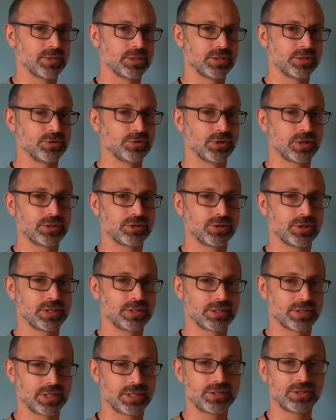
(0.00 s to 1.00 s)
It's a direct
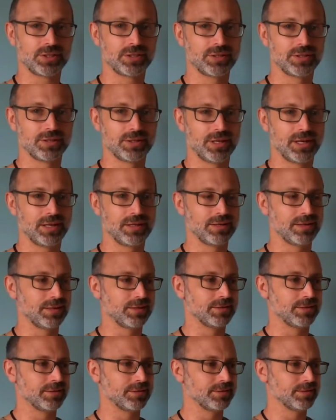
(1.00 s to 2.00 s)
translation,
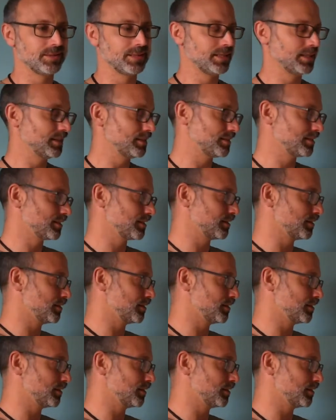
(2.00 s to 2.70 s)
and it's